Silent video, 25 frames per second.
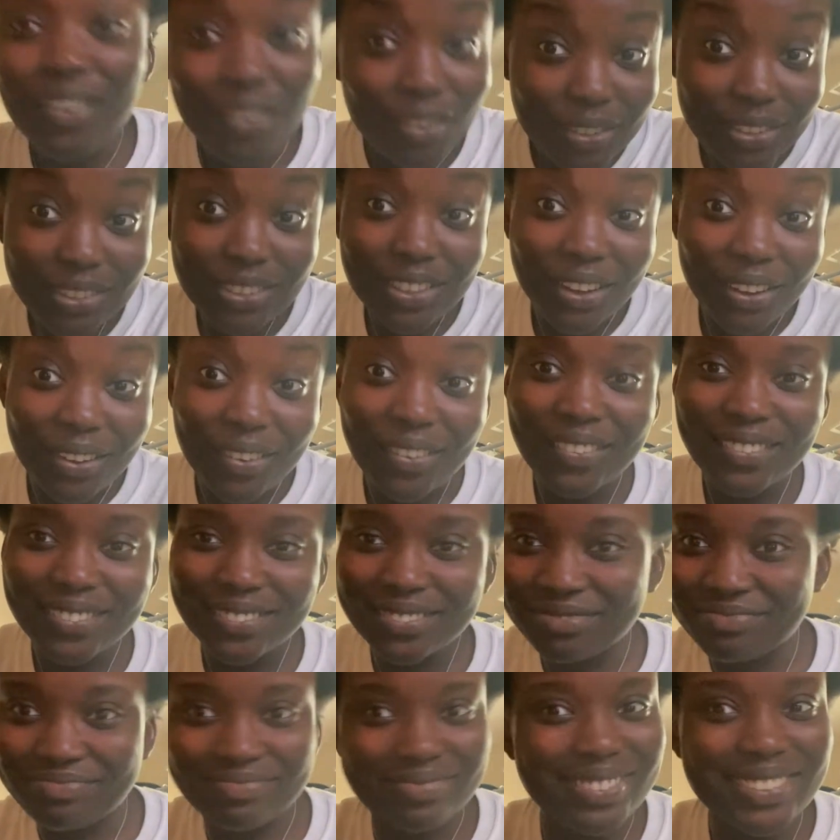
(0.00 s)
Also,
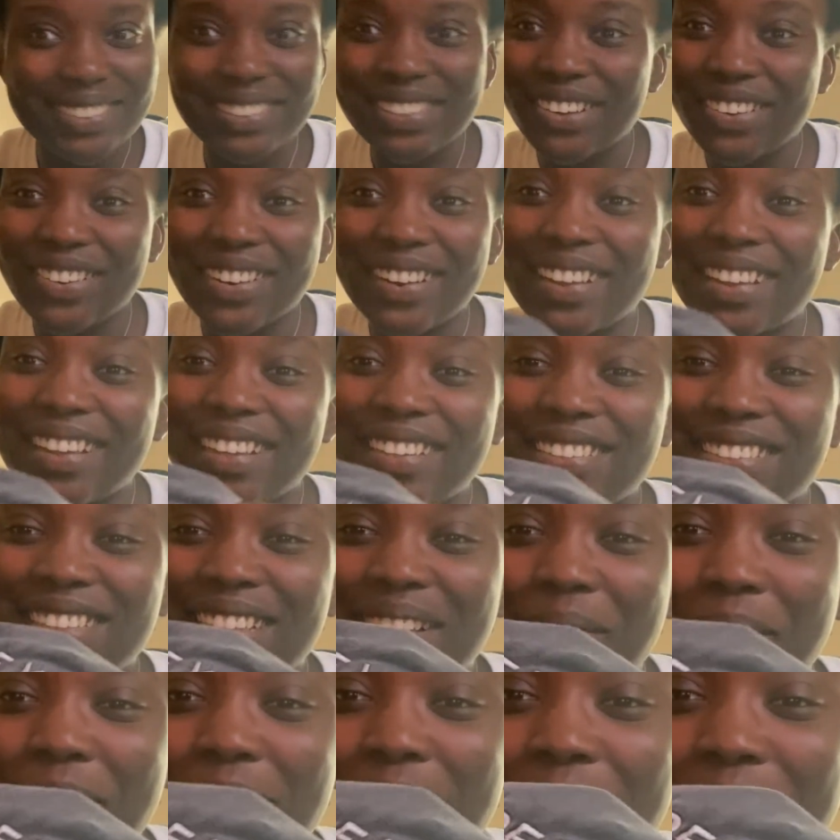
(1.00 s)
sorry, it's
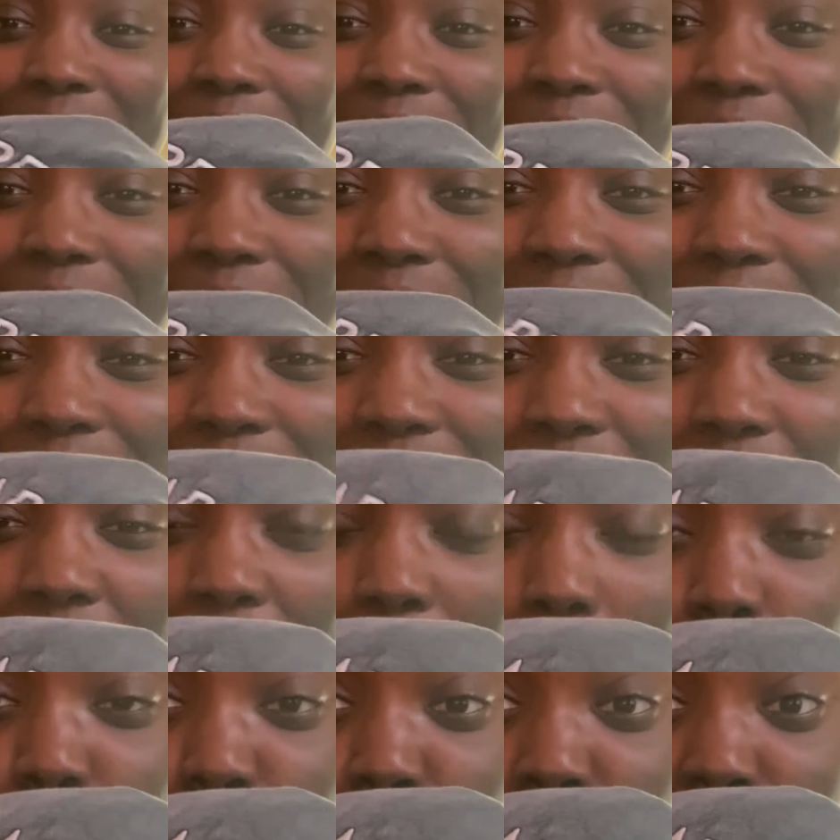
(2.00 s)
em
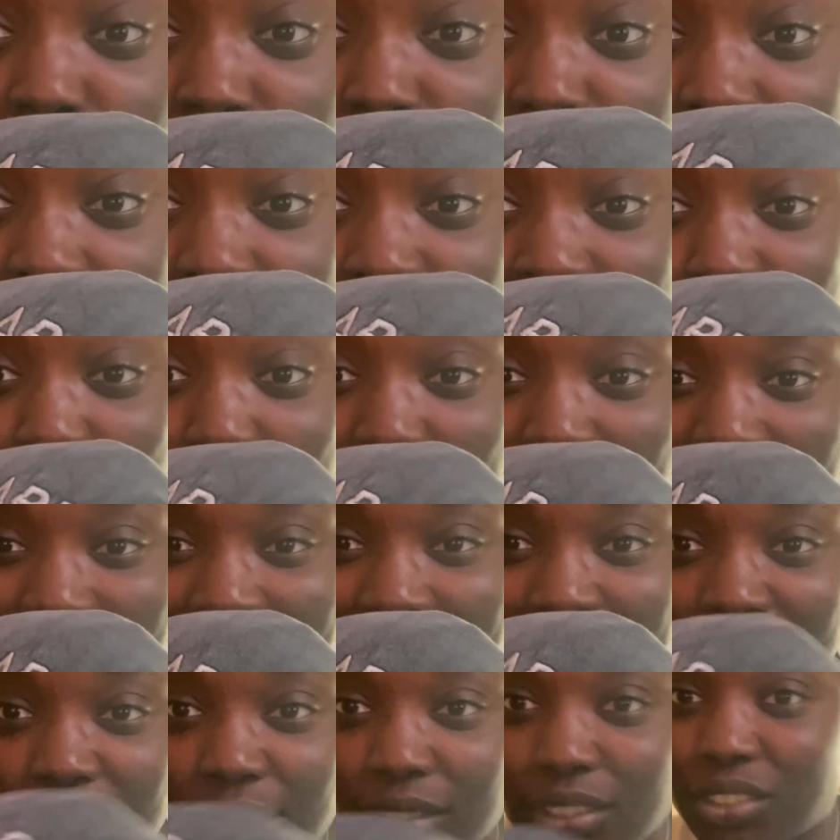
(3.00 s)
embroidered as well.
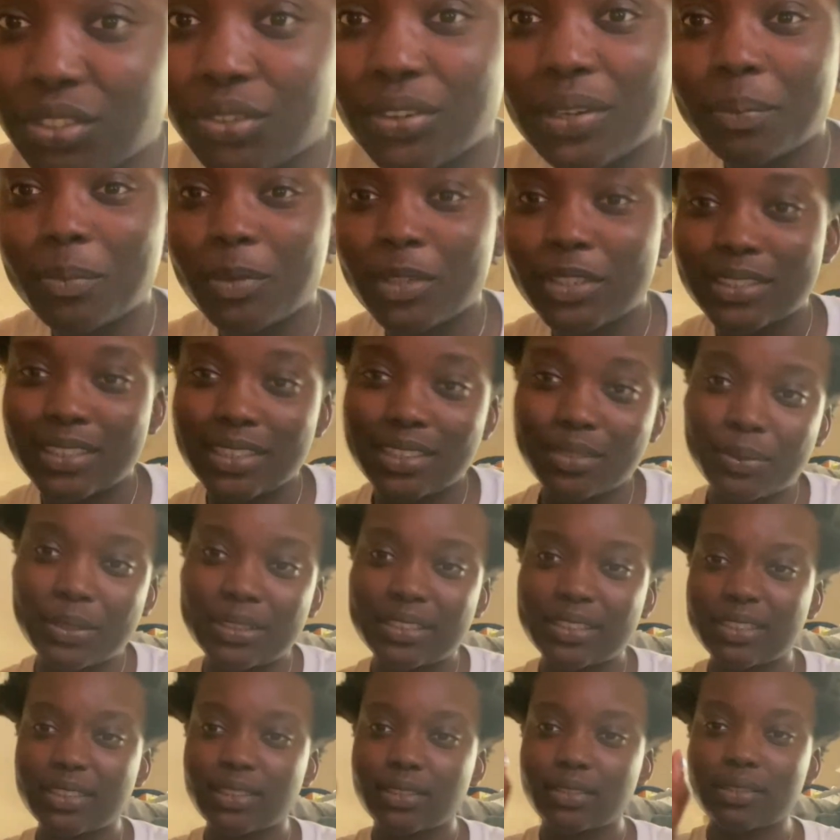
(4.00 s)
It's not screen printed,
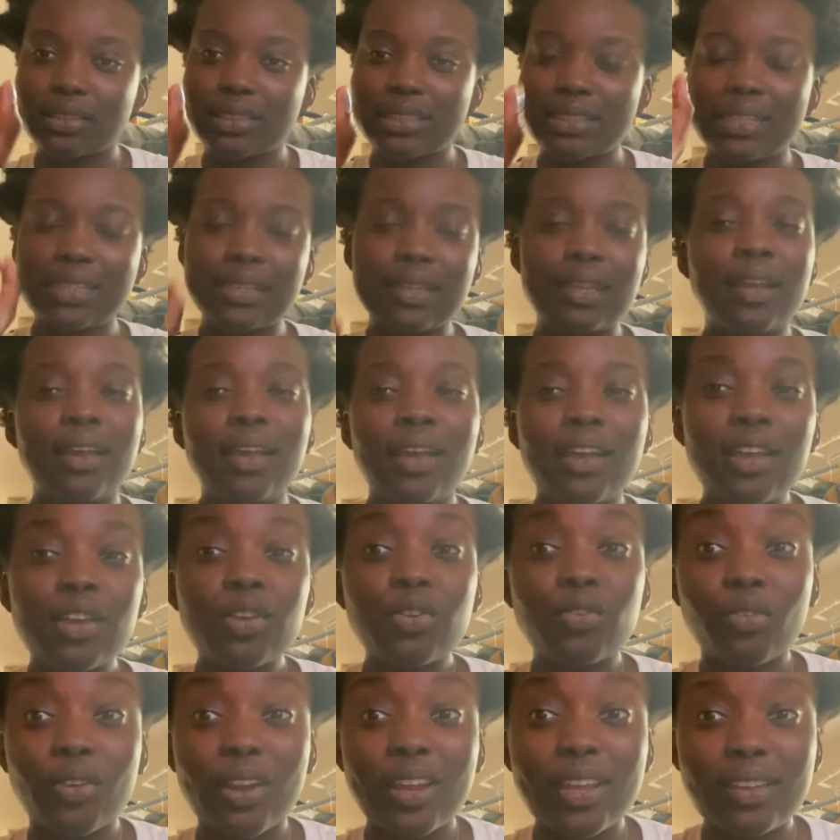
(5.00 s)
which is
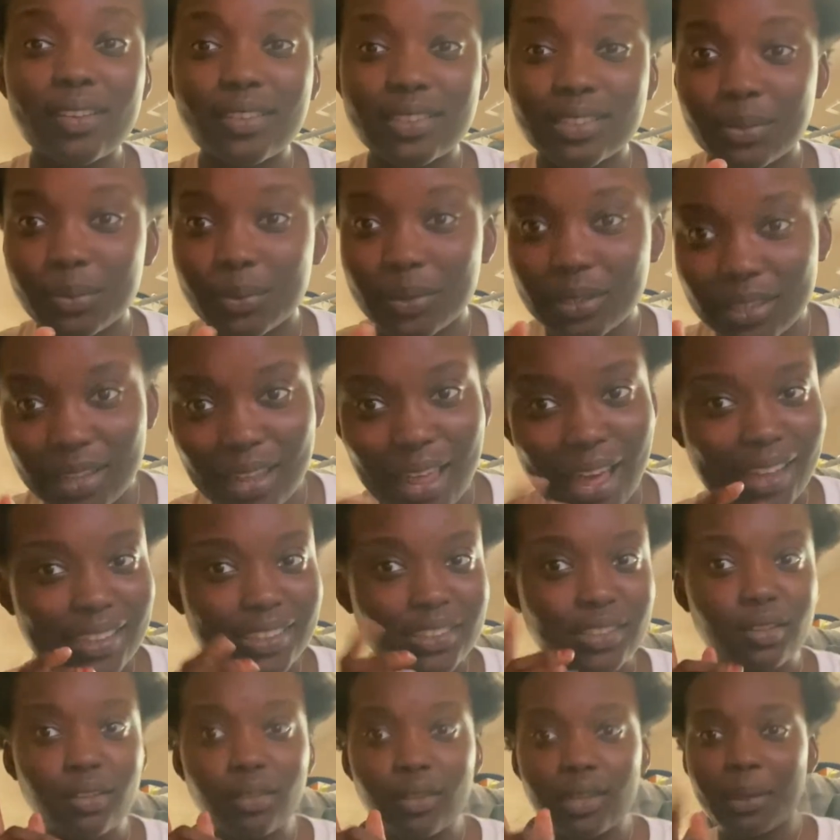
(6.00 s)
great because it will
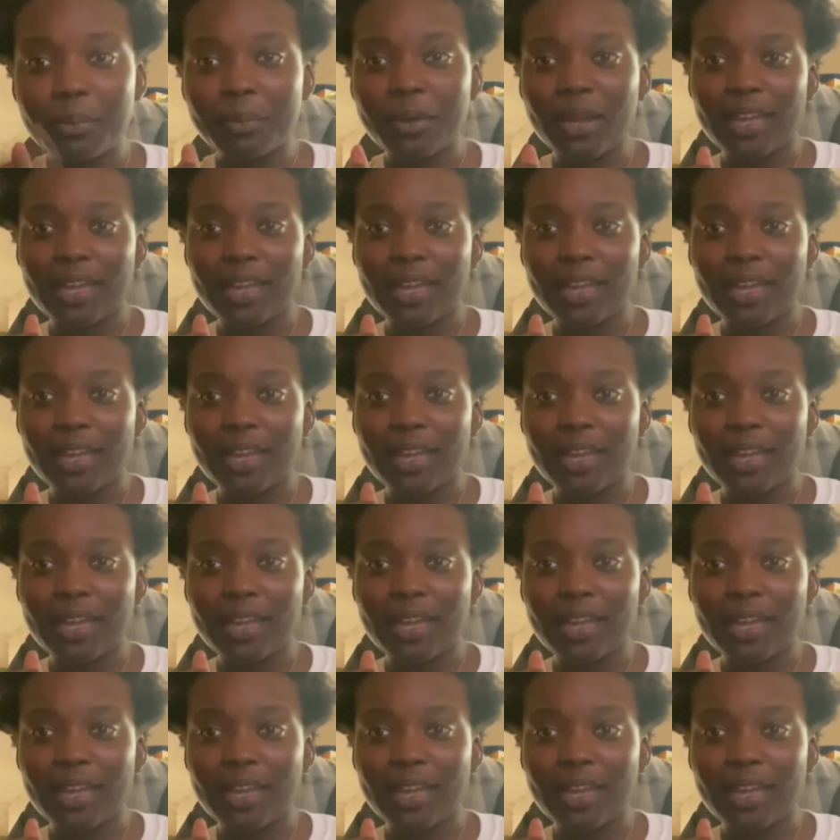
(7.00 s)
last. Look at my